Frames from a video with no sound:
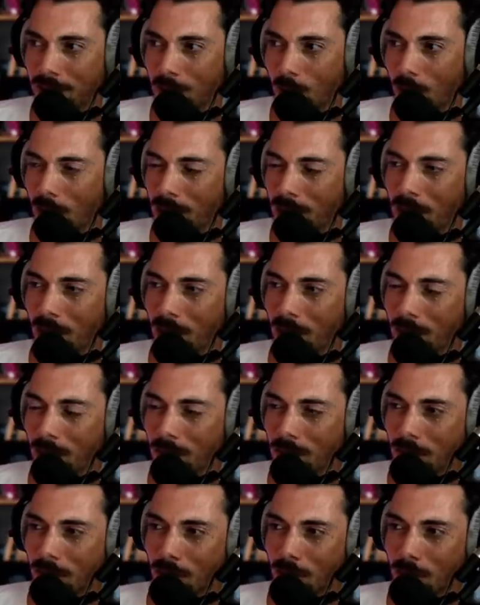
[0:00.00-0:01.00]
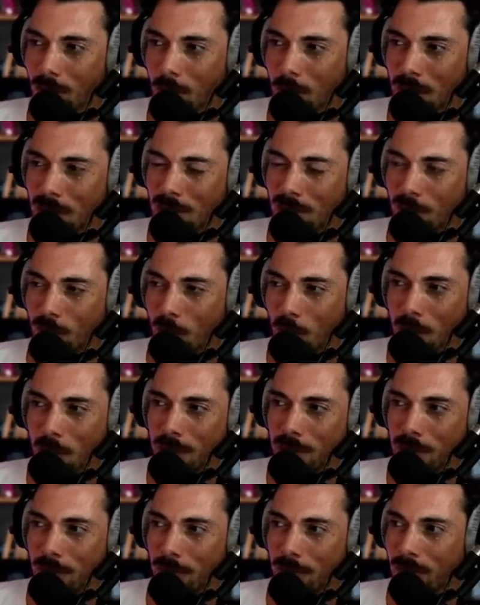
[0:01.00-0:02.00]
And why can't, you know, a piece of what we
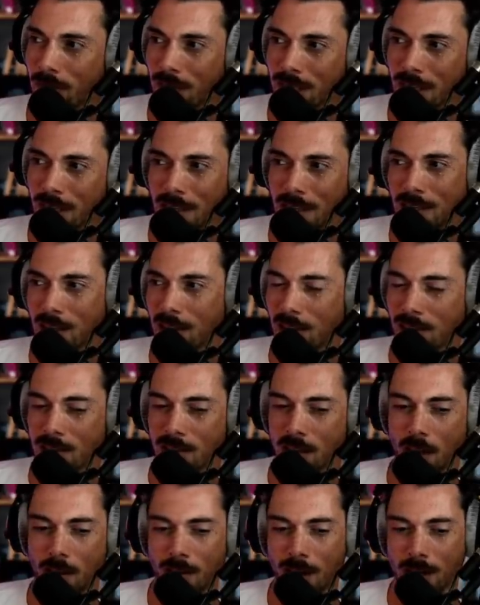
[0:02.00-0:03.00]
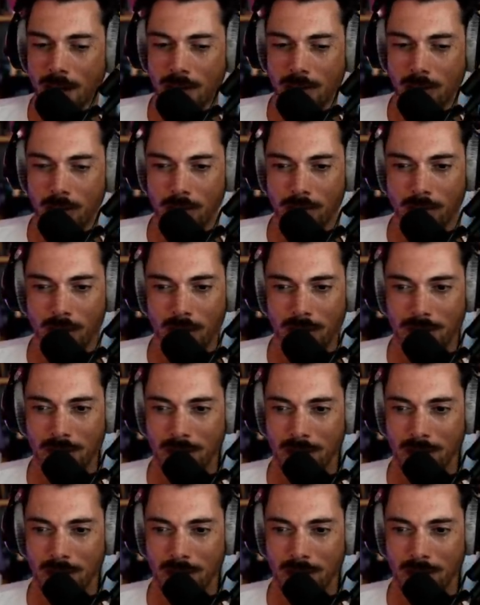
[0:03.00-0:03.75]
do exist in the Star Atlas universe?